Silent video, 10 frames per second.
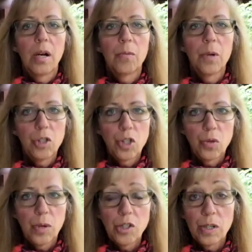
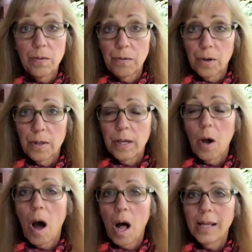Registration for the
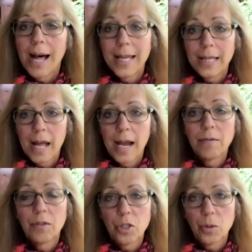all online
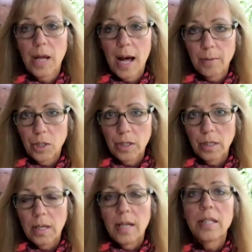virtual option
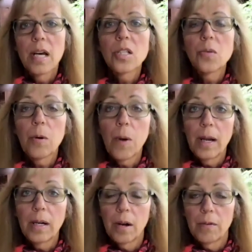does
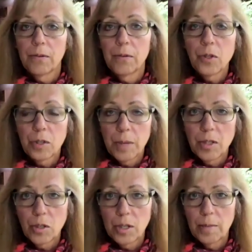require a full
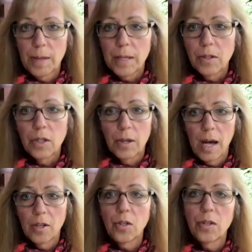semester commitment
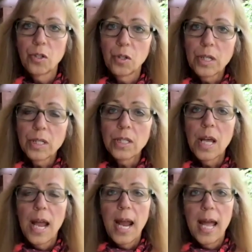to the students,
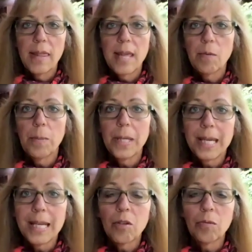and they will
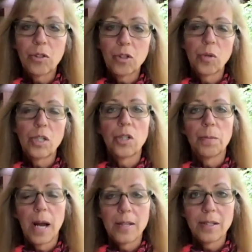begin the registration
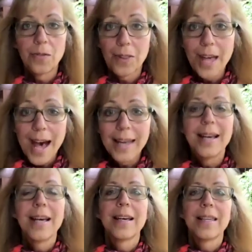process for that
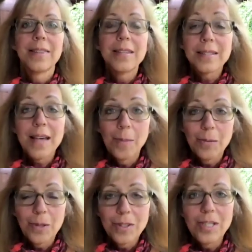this coming
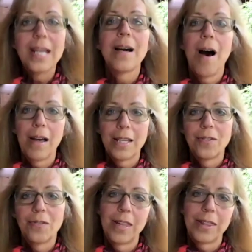Wednesday, August 5th.